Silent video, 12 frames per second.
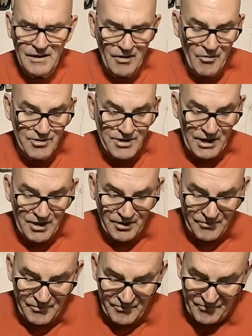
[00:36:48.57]
I wish I
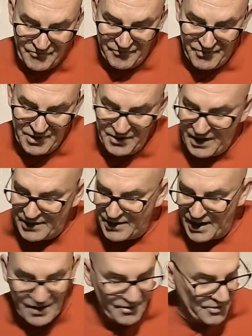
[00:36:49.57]
could figure out how to